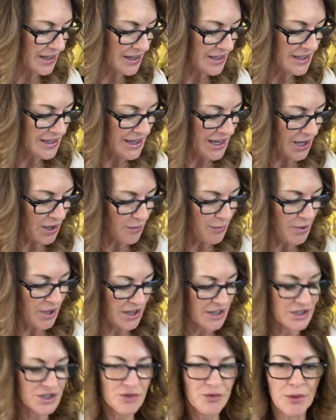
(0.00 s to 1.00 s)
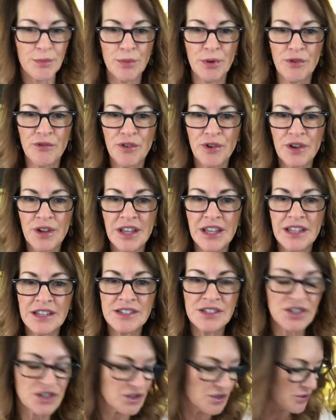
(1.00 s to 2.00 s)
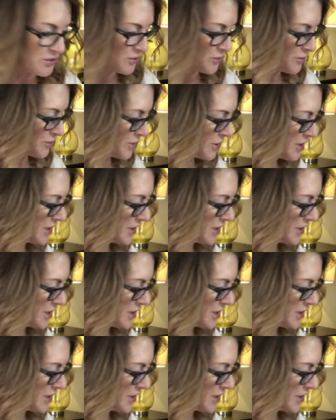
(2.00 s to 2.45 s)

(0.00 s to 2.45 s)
nail polish remover into